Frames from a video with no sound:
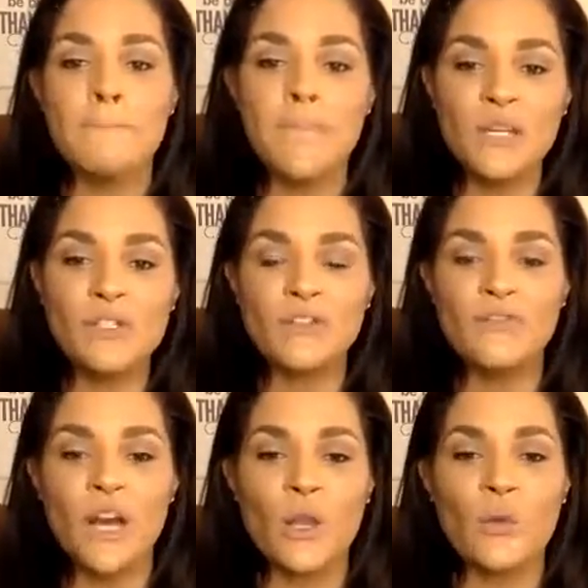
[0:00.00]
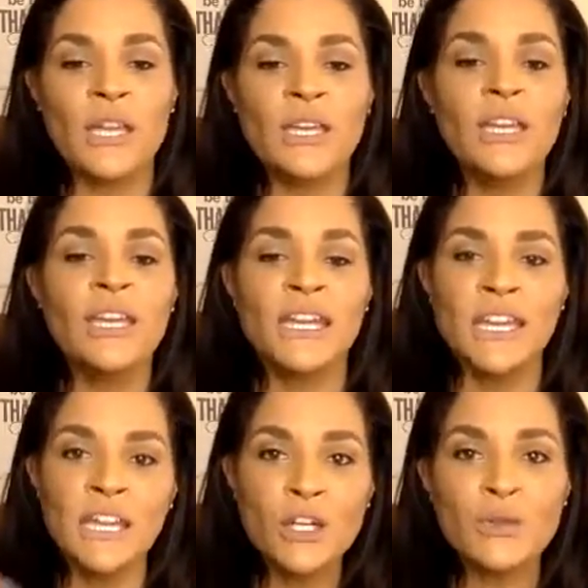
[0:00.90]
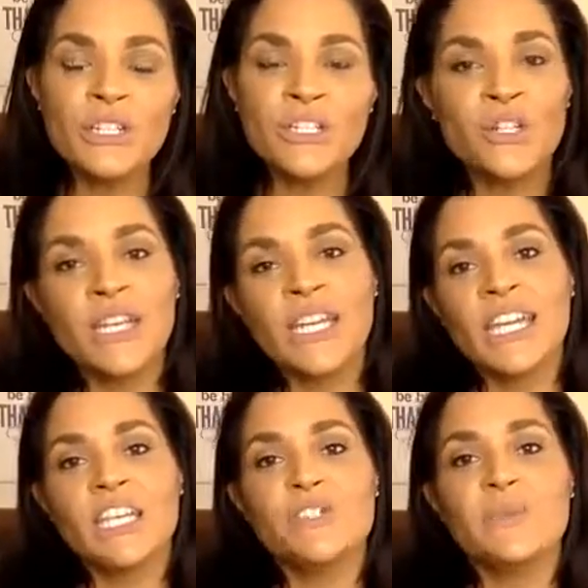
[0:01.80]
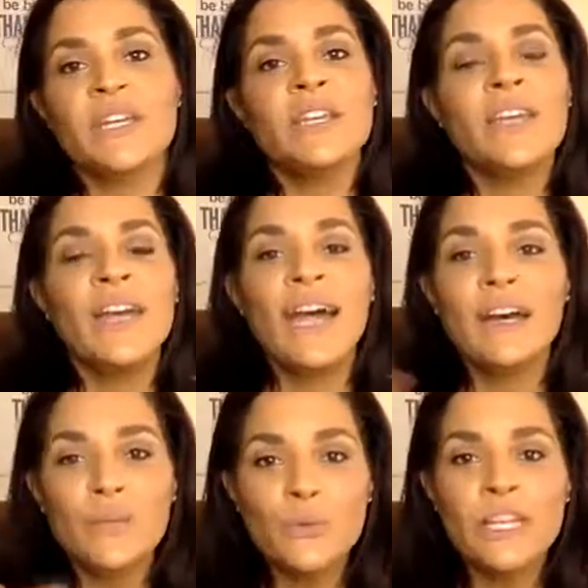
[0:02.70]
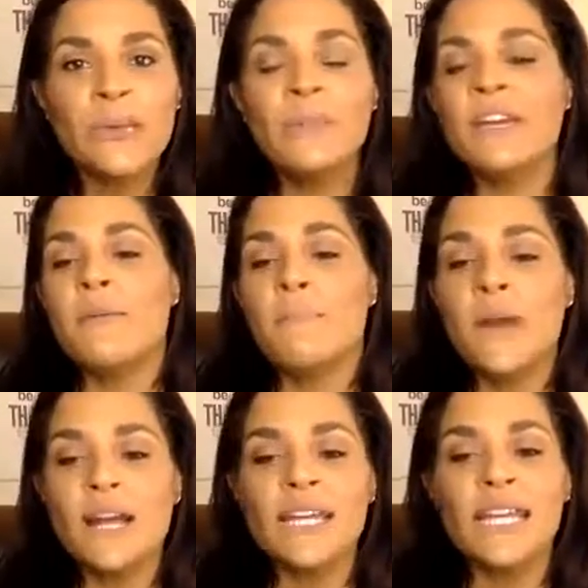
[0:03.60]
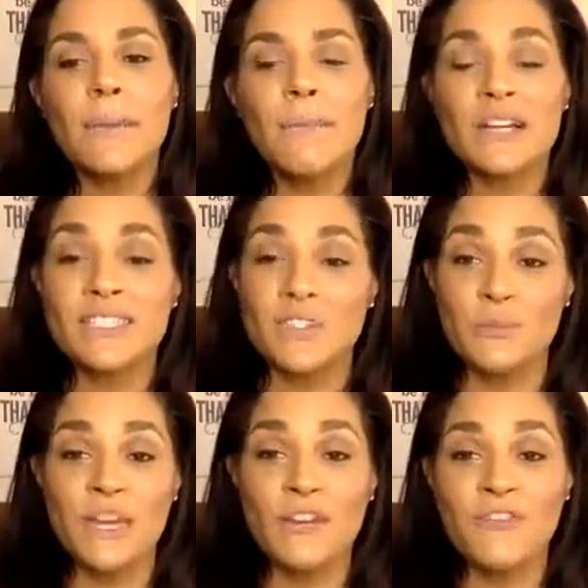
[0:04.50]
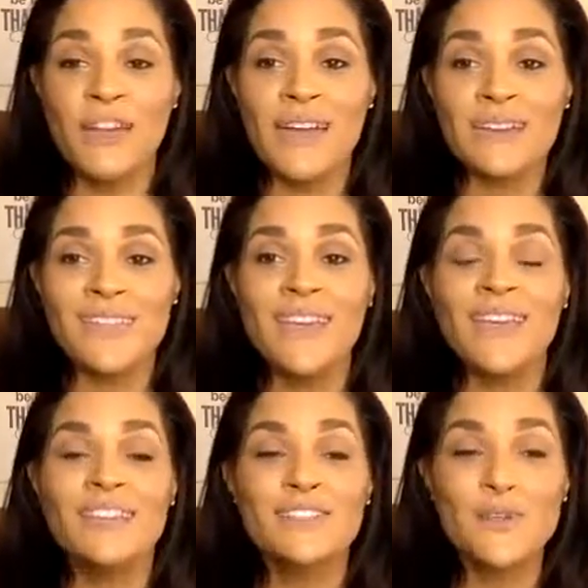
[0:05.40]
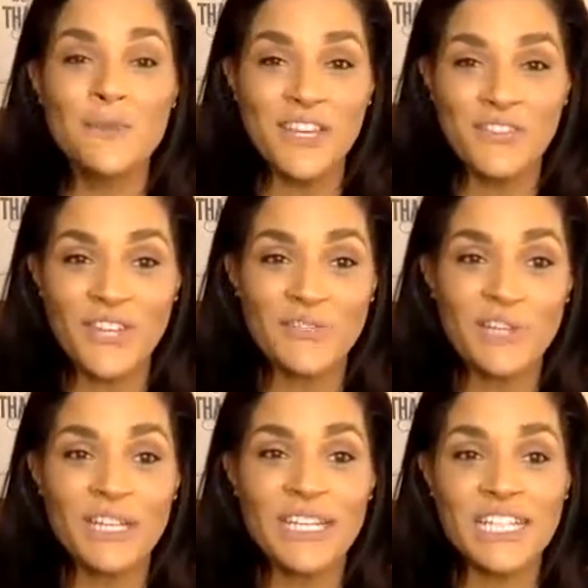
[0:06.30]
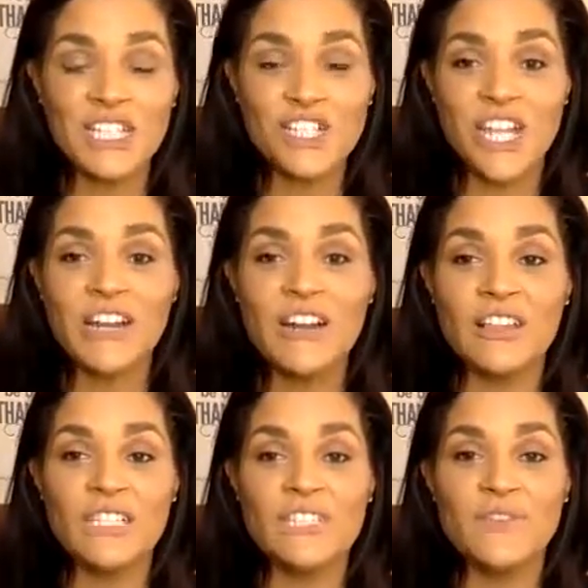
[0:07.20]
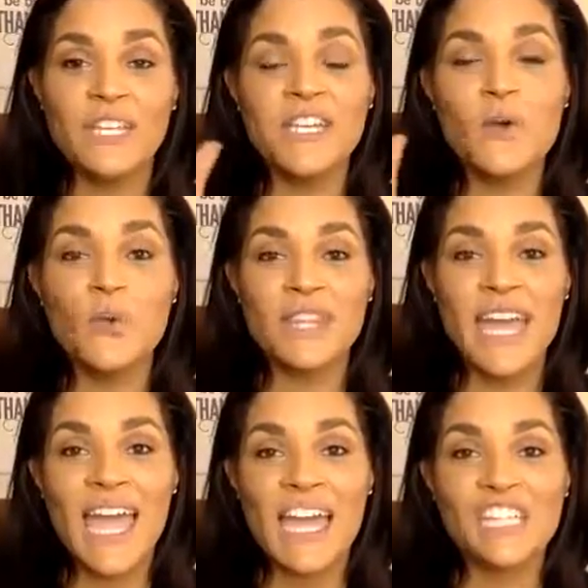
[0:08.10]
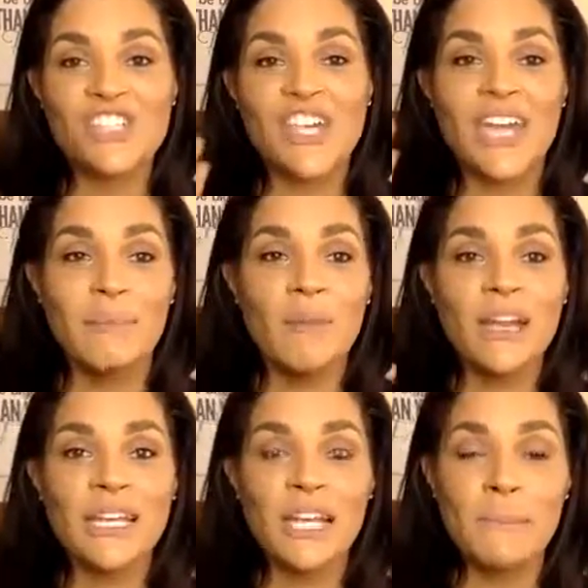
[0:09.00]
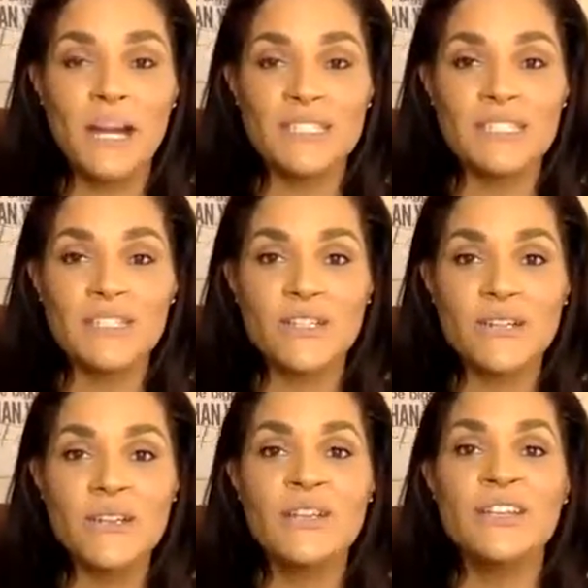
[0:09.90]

build your following, increase your engagement, how to really be a marketing monster. Matter of fact, do me a favor, click share on this video with the hashtag marketing monster.